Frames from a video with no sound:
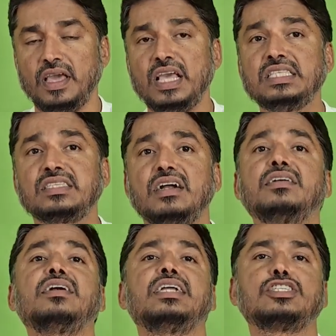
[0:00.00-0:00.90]
In
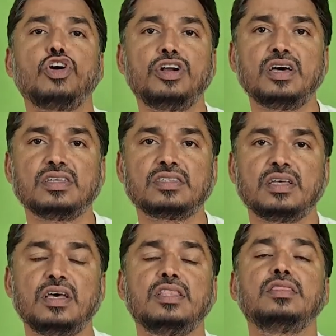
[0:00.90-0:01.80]
certain disorders,
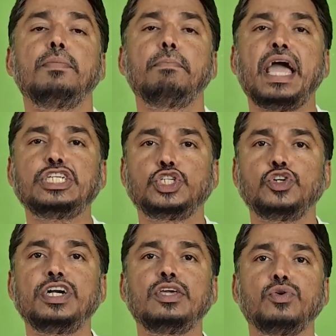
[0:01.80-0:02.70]
the
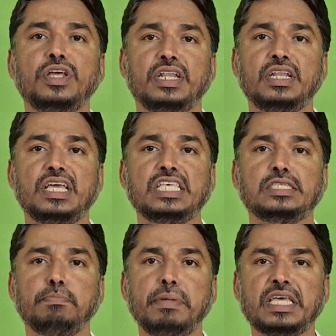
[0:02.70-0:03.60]
matured urine
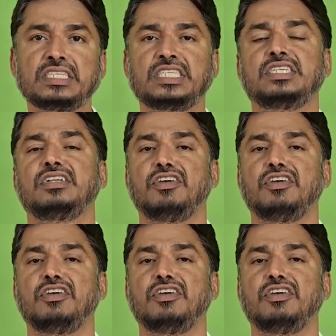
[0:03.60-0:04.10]
is mixed